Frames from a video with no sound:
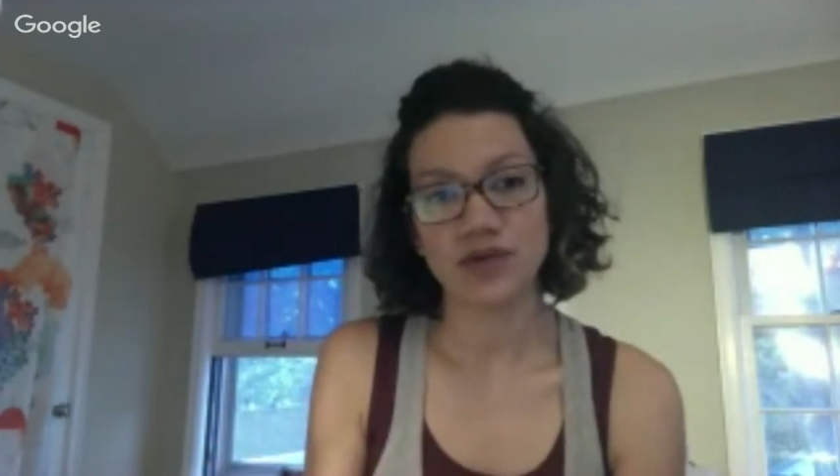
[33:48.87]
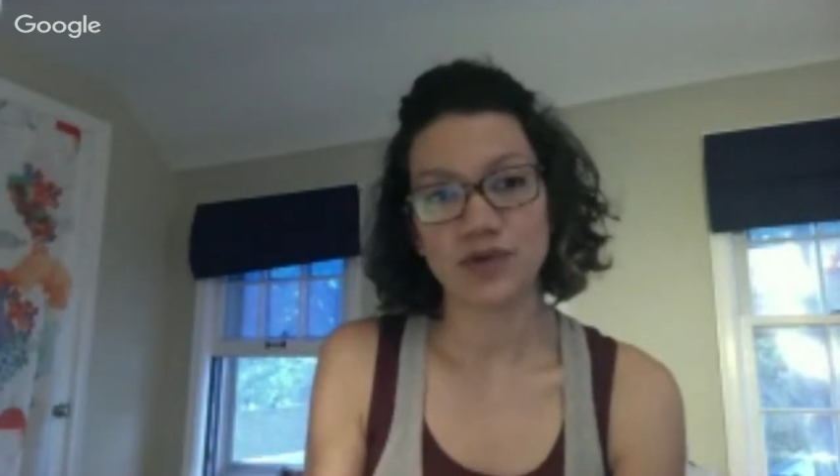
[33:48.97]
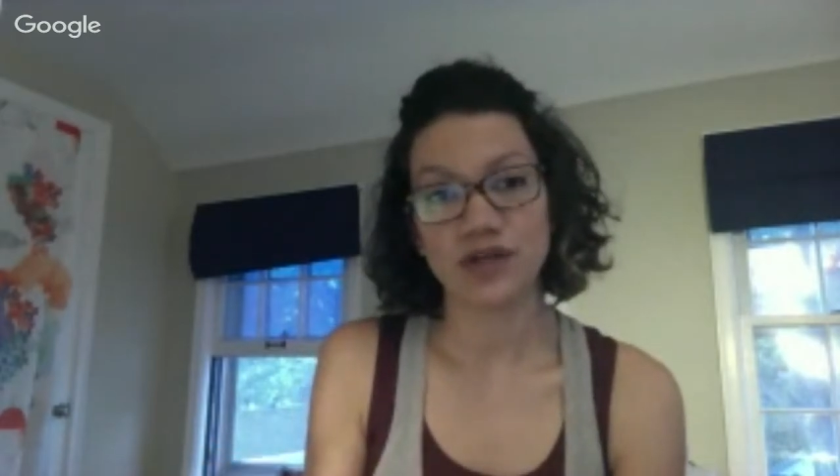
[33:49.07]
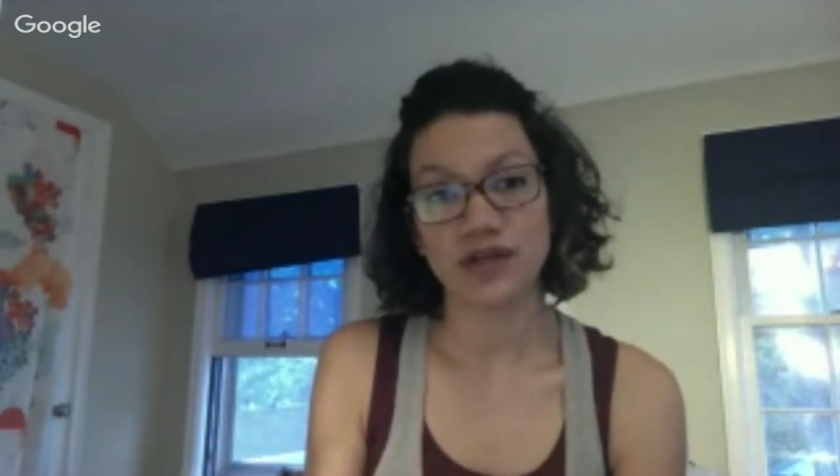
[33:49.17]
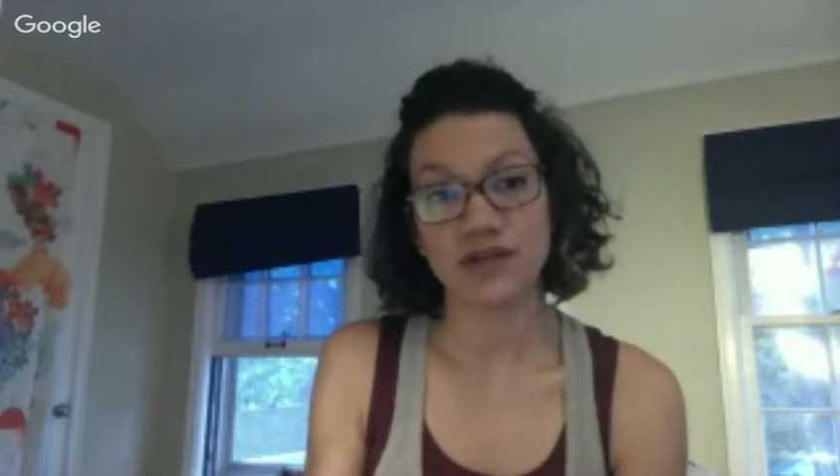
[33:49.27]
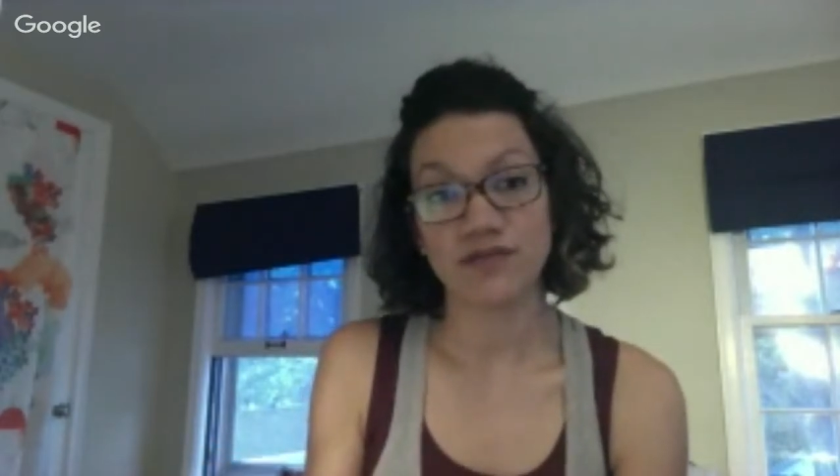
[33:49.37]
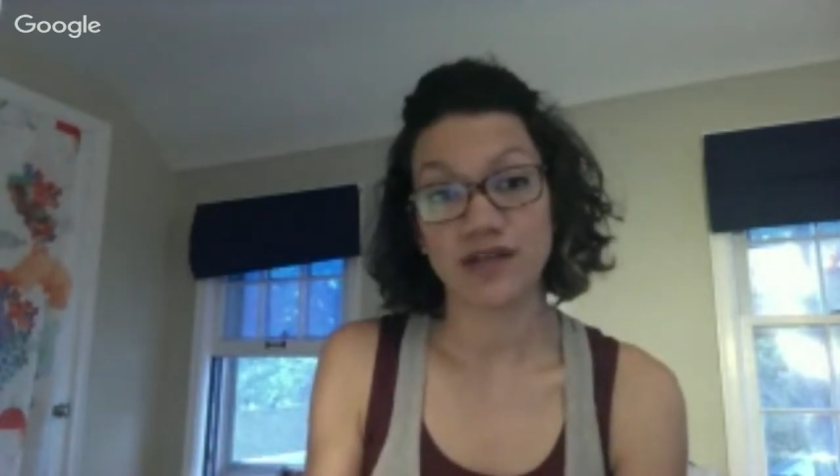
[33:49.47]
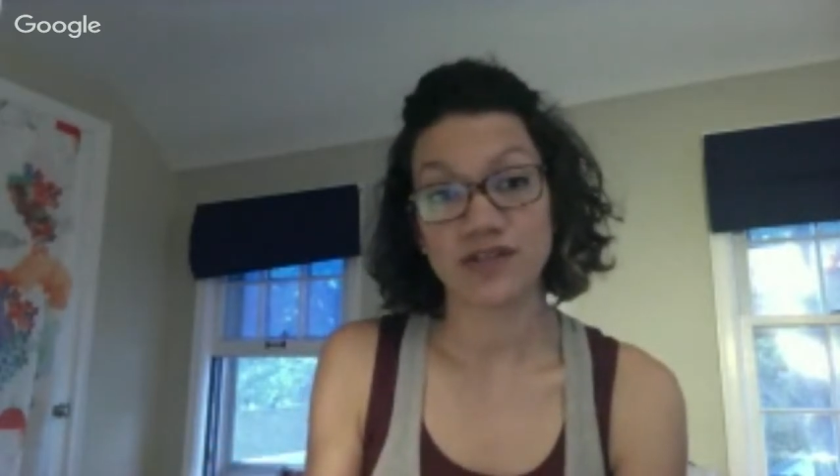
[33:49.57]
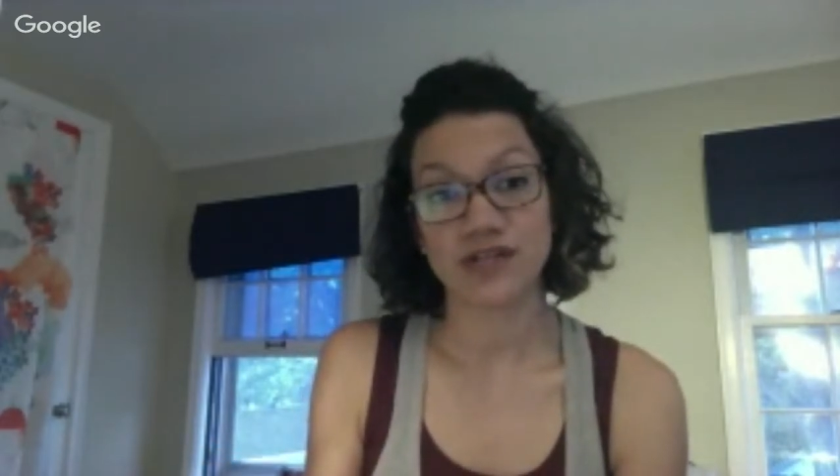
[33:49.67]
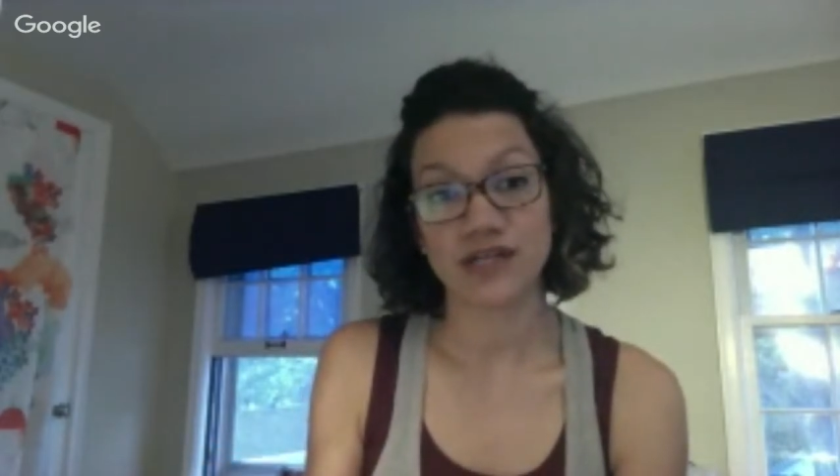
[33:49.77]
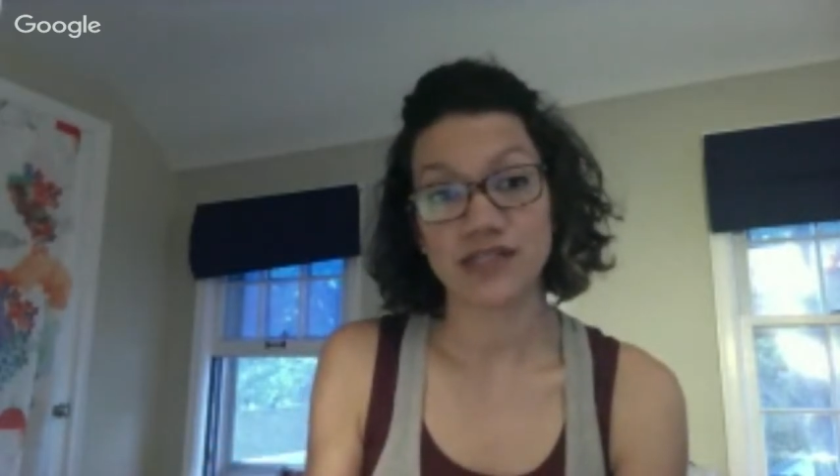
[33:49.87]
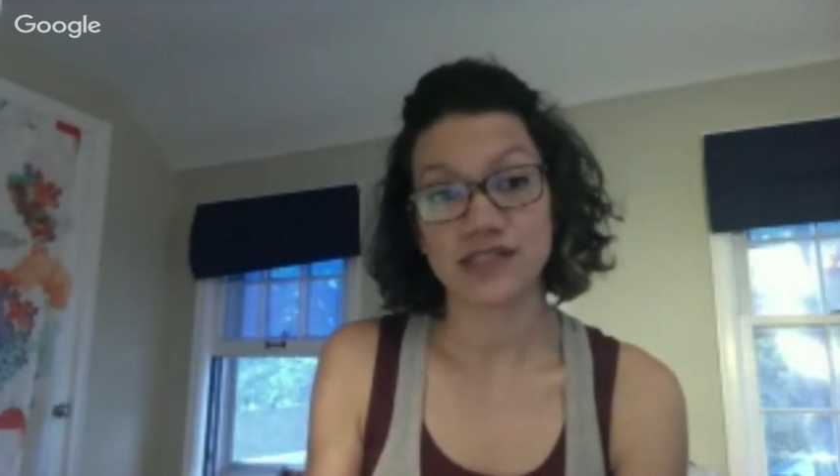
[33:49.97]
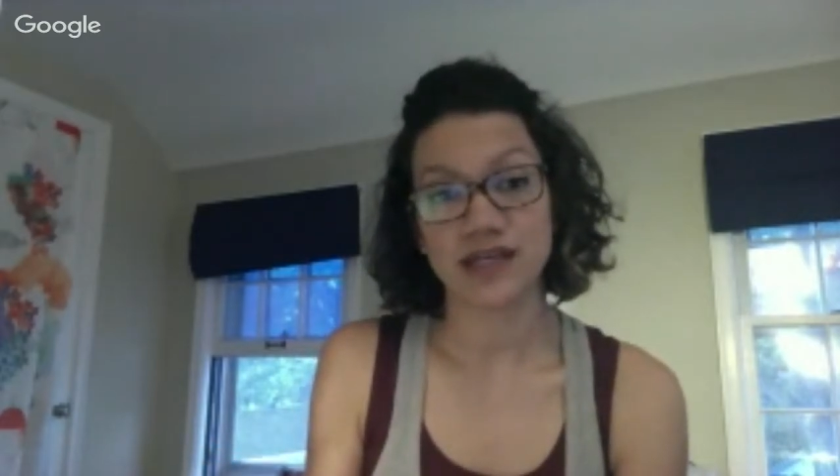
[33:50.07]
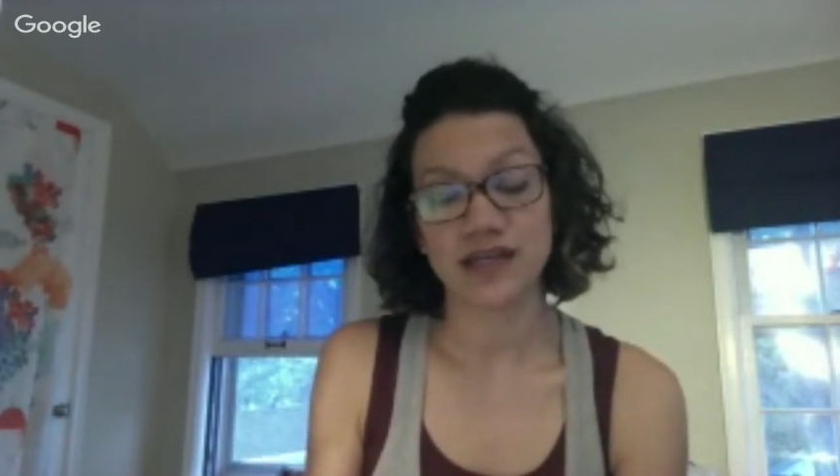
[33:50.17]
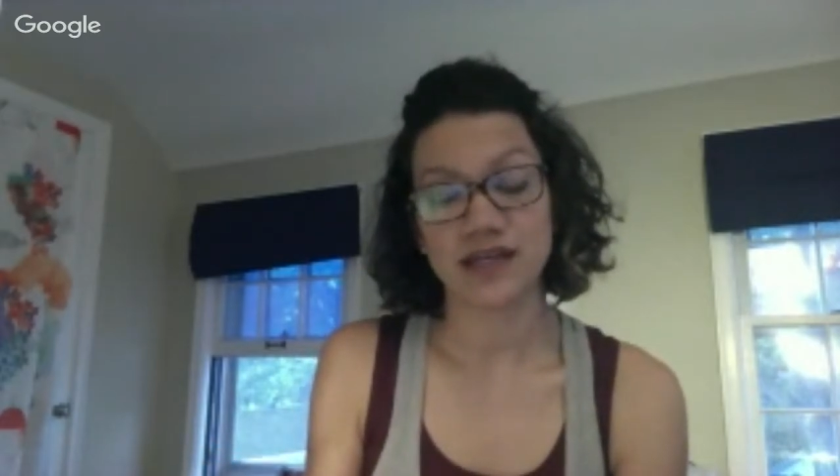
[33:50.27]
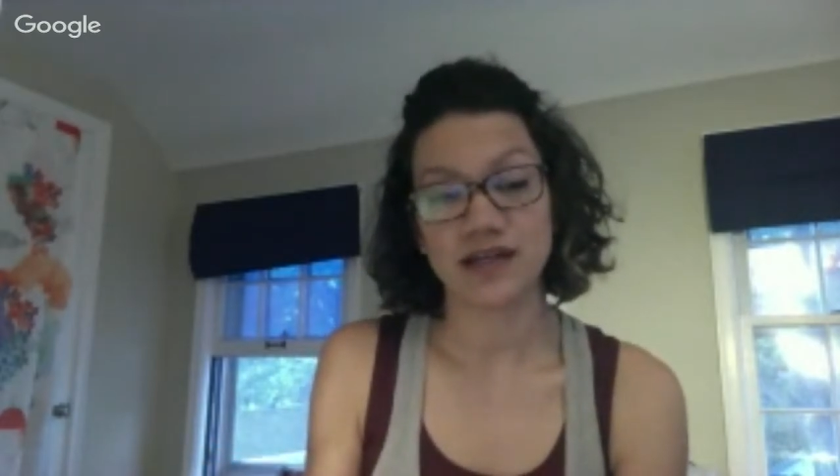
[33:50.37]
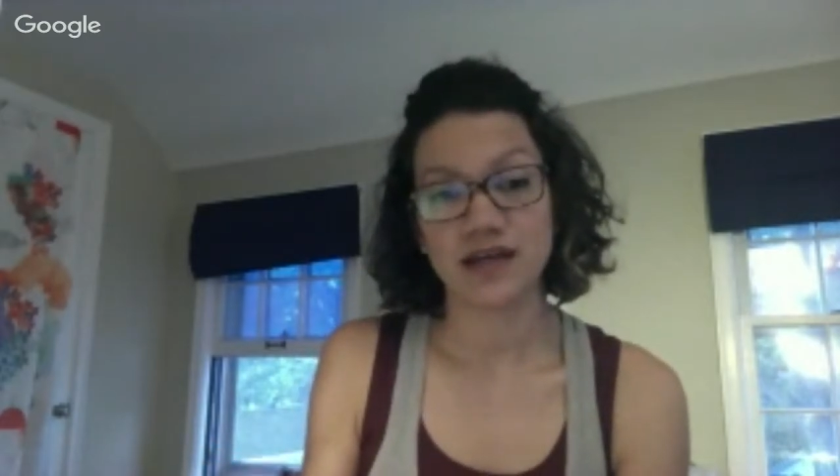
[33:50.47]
work and vectorizing it,